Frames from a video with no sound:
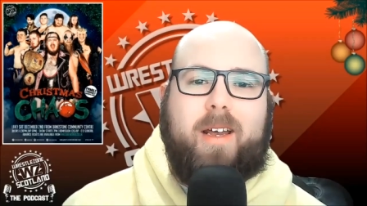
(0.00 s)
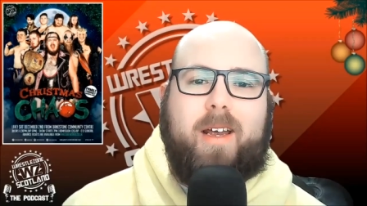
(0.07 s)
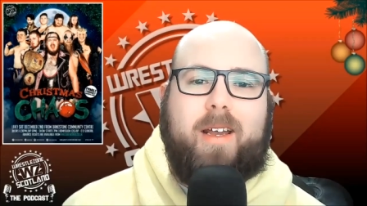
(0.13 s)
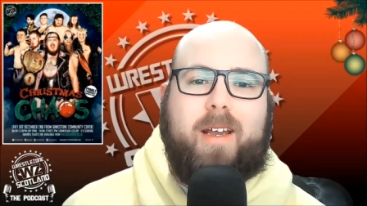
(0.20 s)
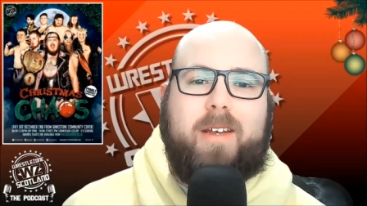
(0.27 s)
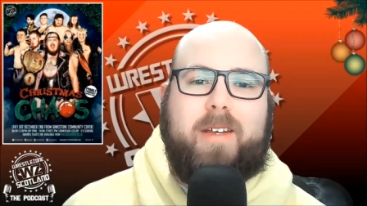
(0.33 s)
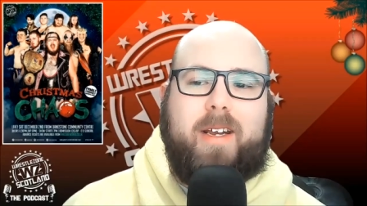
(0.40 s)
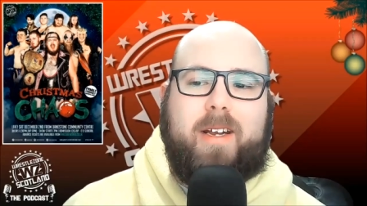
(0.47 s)

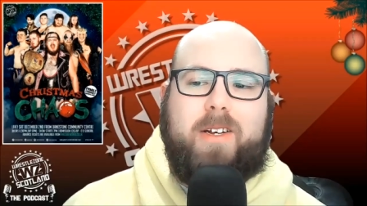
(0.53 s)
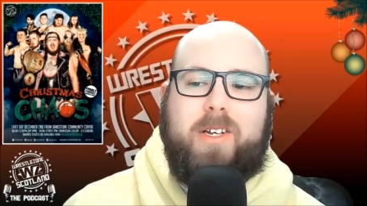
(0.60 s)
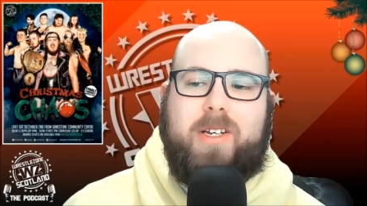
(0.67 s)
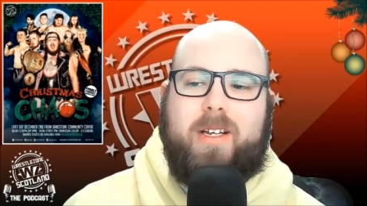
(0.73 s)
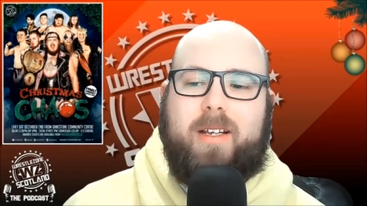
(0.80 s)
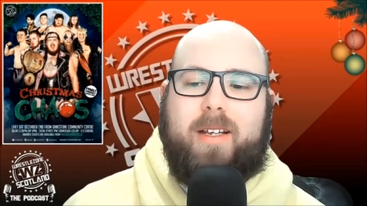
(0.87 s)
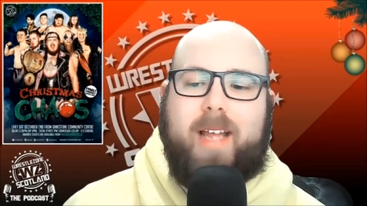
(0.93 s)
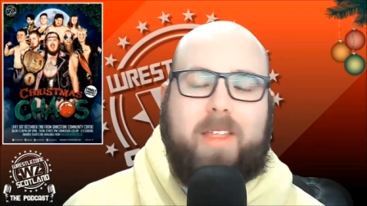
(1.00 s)
and uh,
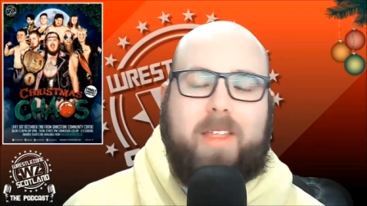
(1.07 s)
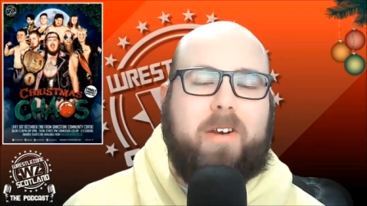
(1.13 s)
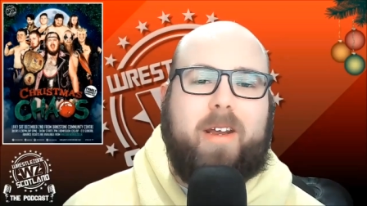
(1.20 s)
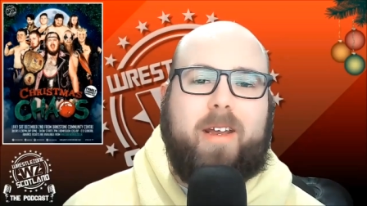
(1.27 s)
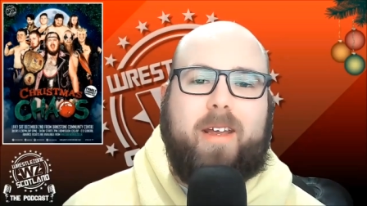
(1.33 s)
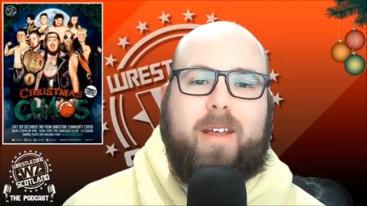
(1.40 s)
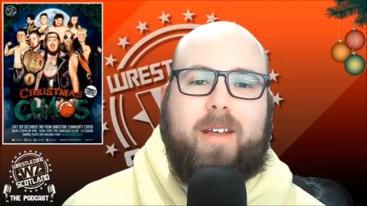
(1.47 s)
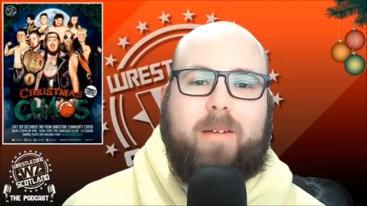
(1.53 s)
just
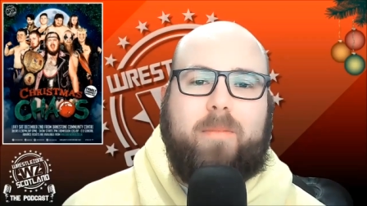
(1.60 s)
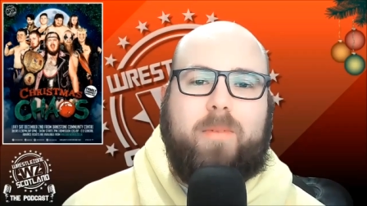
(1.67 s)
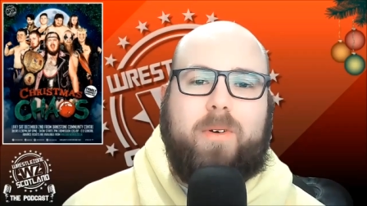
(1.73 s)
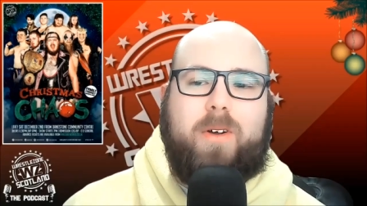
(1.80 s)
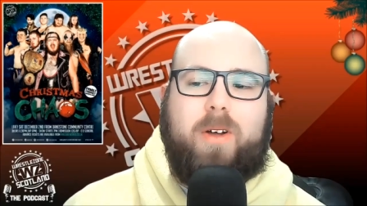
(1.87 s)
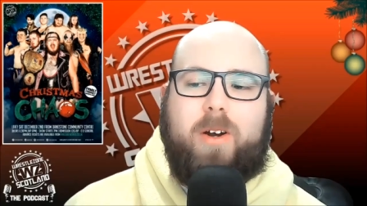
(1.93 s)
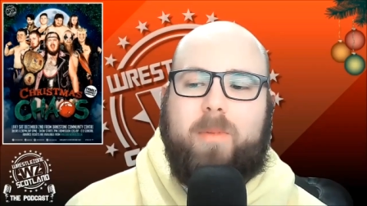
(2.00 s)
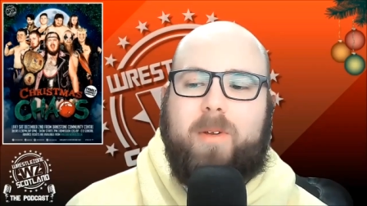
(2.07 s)
leathering for
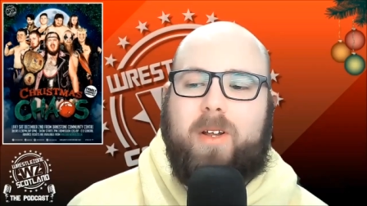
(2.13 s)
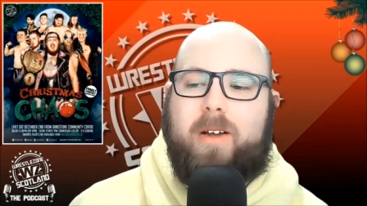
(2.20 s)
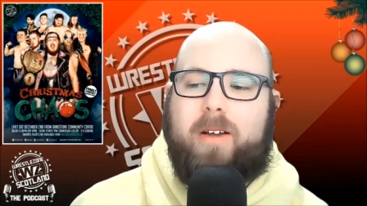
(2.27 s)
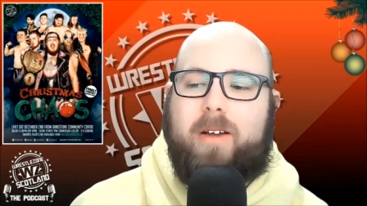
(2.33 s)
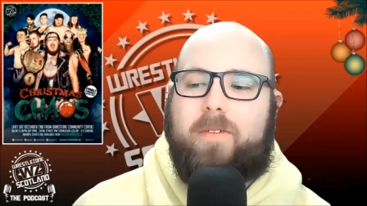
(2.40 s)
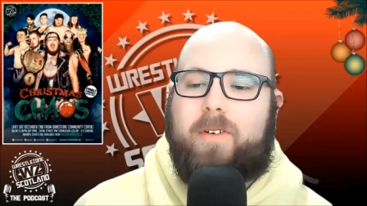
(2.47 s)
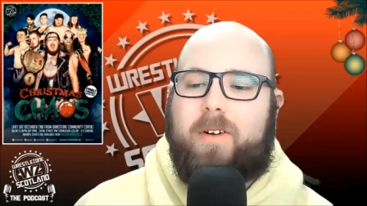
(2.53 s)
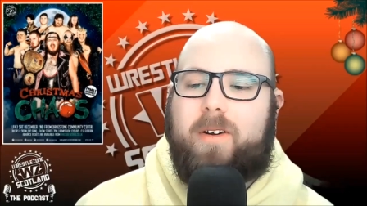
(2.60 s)
Connor Malloy
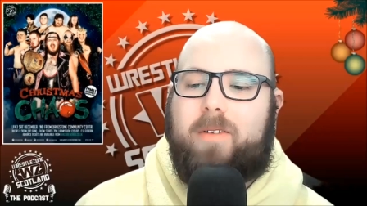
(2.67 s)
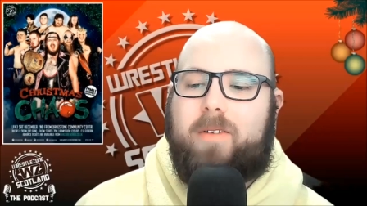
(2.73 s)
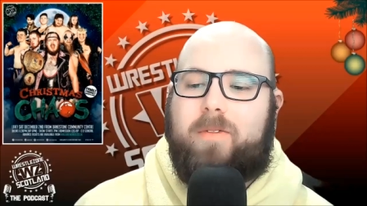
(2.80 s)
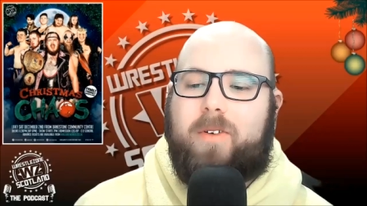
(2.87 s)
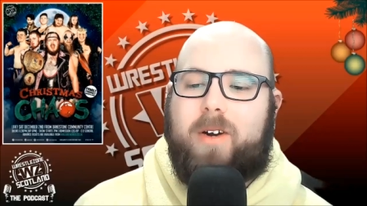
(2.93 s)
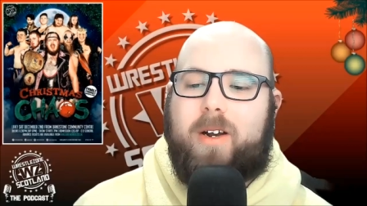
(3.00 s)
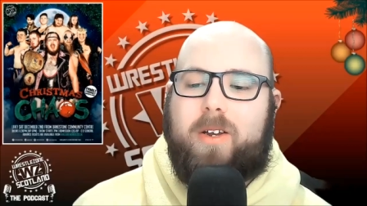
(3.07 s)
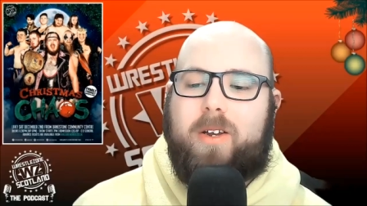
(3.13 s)
for
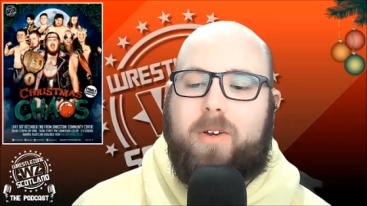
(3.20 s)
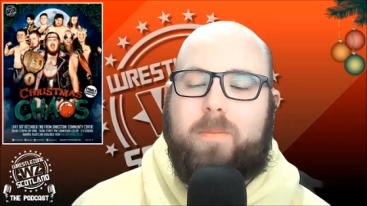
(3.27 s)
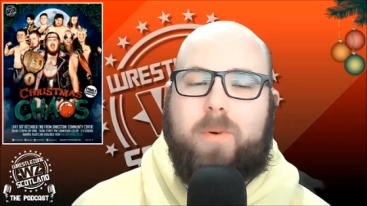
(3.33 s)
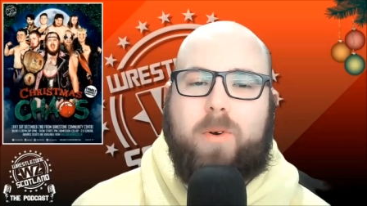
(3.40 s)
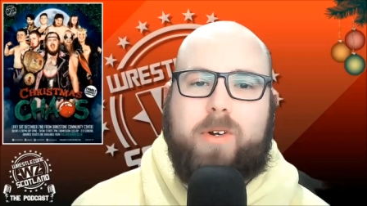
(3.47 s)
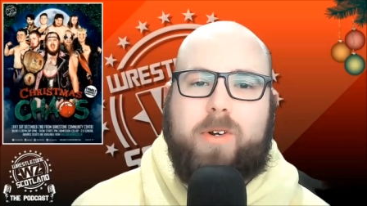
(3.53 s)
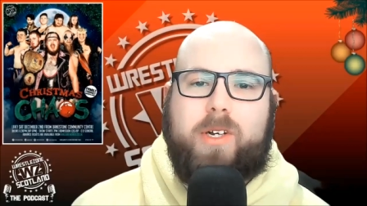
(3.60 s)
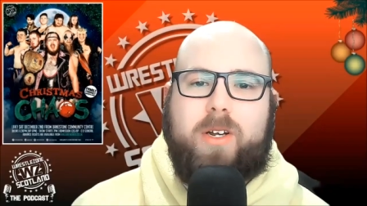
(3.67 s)
for a good
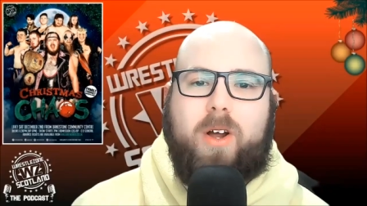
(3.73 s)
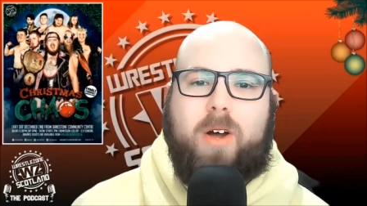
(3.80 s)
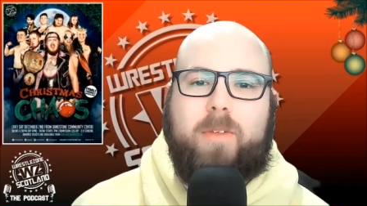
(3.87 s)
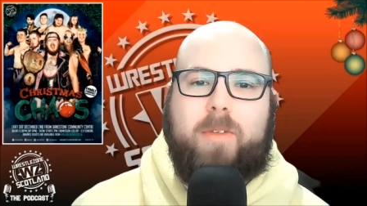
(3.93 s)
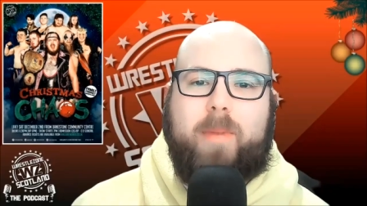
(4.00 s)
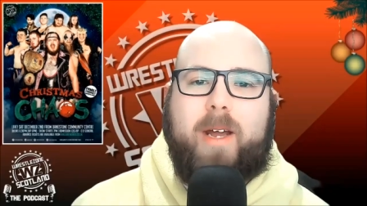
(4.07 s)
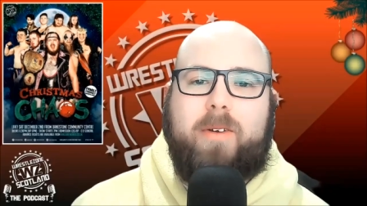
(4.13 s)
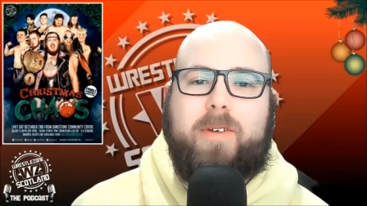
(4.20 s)
portion of
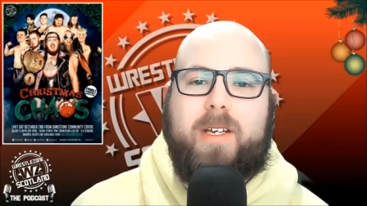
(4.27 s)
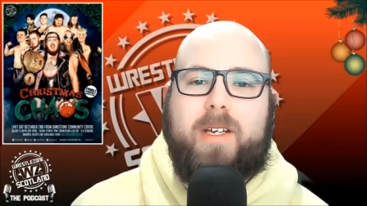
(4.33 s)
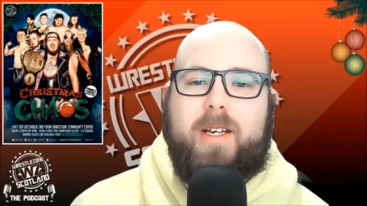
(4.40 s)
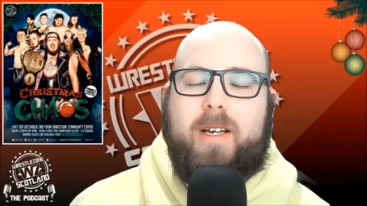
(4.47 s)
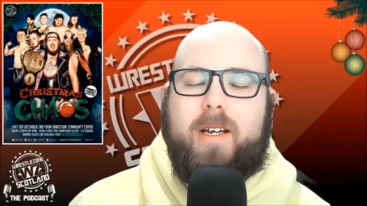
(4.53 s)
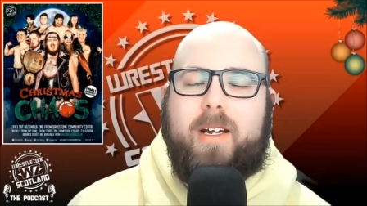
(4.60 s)
the bout.